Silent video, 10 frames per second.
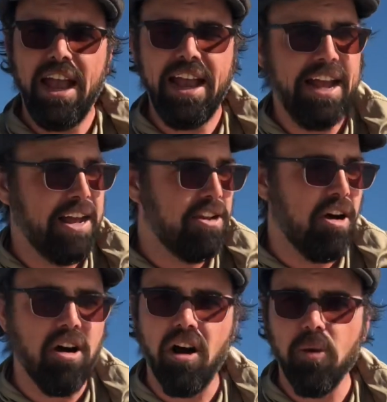And
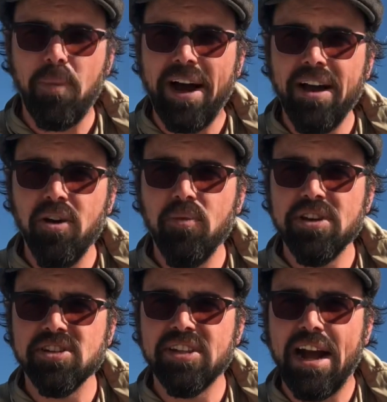our pile
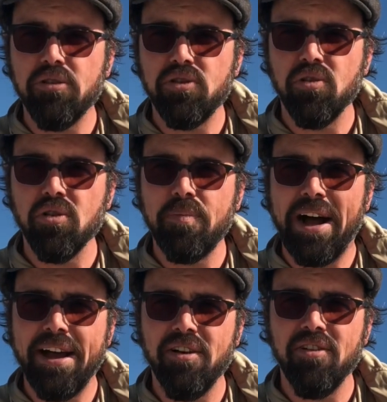was an outdoor
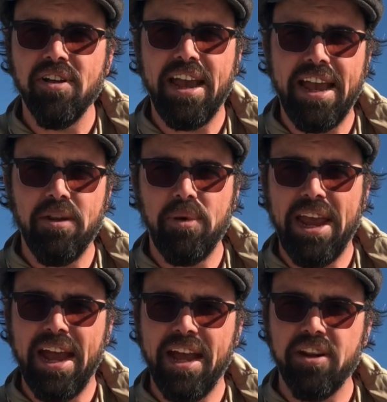pile, and we
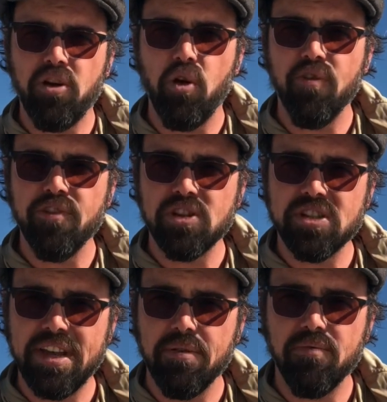had
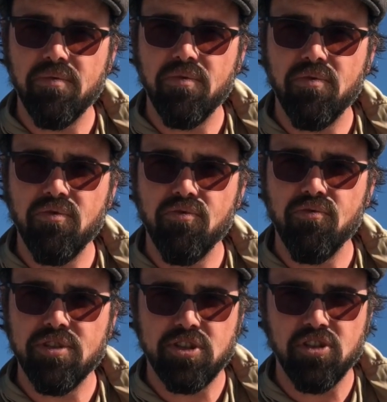culverts
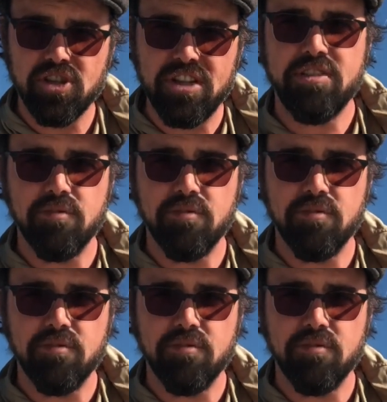so there's these